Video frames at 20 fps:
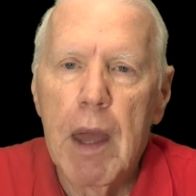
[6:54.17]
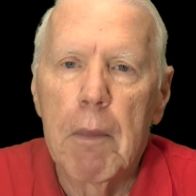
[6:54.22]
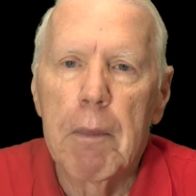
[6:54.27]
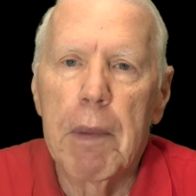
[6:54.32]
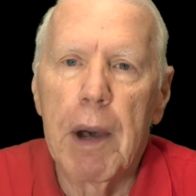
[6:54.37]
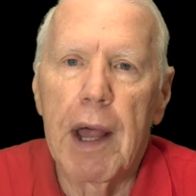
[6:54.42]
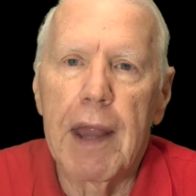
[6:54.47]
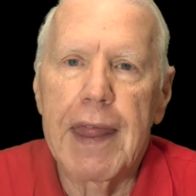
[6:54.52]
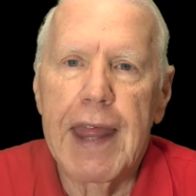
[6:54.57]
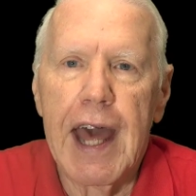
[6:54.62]

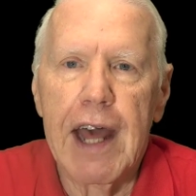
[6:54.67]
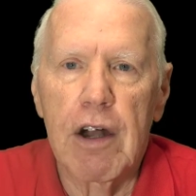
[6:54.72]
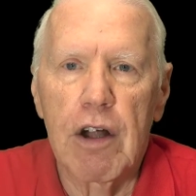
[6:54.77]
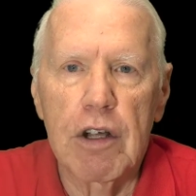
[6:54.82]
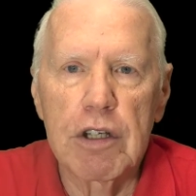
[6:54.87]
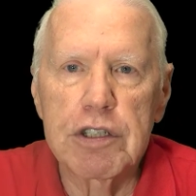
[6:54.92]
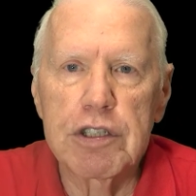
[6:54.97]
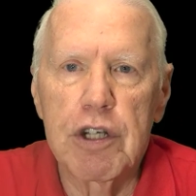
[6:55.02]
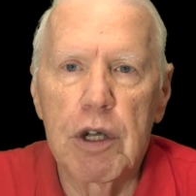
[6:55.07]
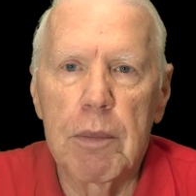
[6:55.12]
But that
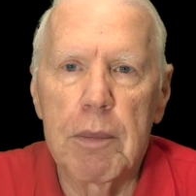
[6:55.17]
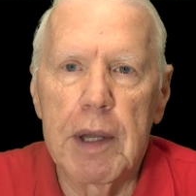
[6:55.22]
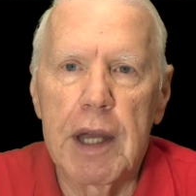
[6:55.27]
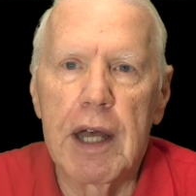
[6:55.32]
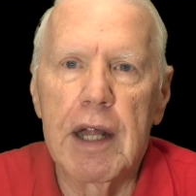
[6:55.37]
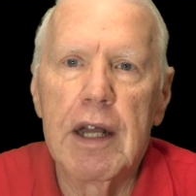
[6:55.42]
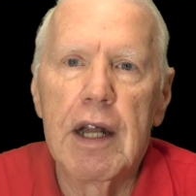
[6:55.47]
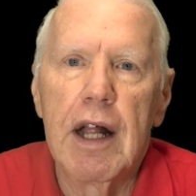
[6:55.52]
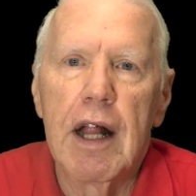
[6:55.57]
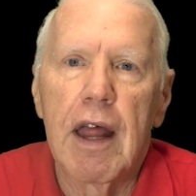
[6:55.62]
also
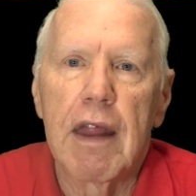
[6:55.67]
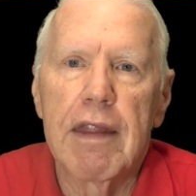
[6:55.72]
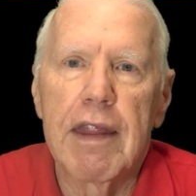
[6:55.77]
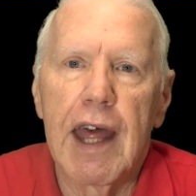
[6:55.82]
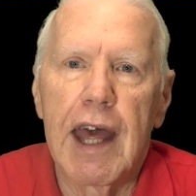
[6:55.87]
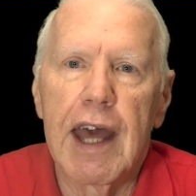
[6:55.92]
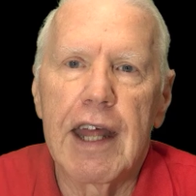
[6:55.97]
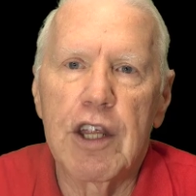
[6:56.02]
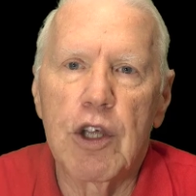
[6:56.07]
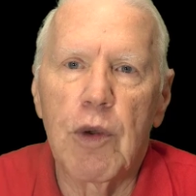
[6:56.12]
meant
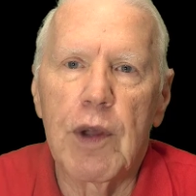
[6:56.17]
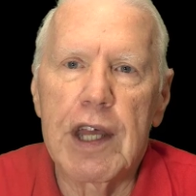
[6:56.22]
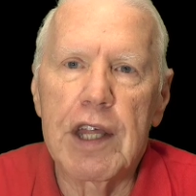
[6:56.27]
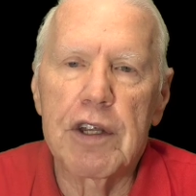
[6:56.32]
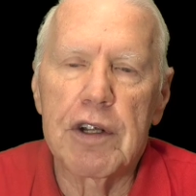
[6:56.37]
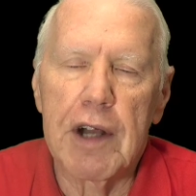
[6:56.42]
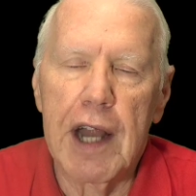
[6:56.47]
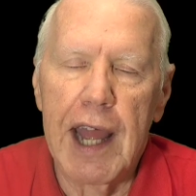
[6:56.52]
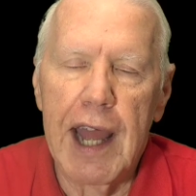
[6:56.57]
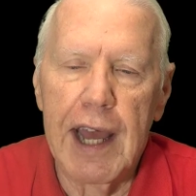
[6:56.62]
that you
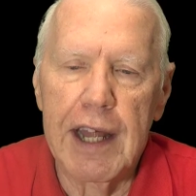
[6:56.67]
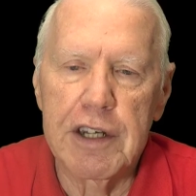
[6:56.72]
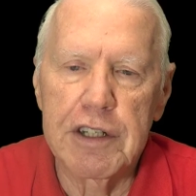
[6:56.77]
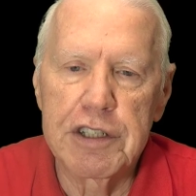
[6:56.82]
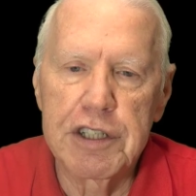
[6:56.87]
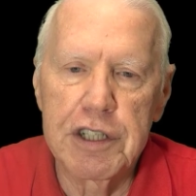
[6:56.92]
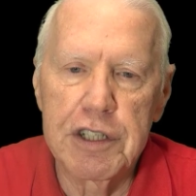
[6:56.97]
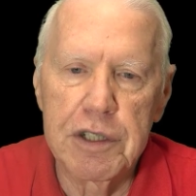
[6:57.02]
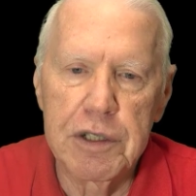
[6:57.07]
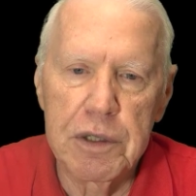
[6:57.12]
either
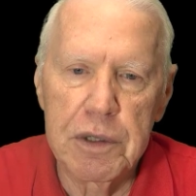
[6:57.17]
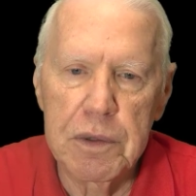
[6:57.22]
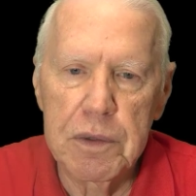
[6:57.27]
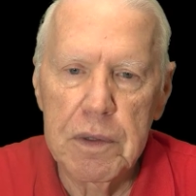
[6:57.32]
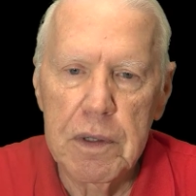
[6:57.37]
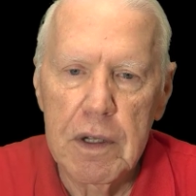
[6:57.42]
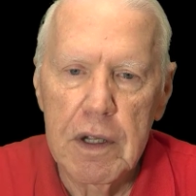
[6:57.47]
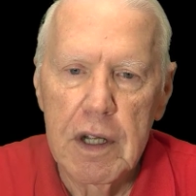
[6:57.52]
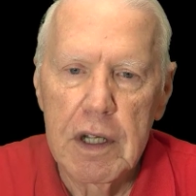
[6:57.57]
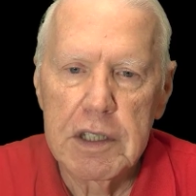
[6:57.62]
had to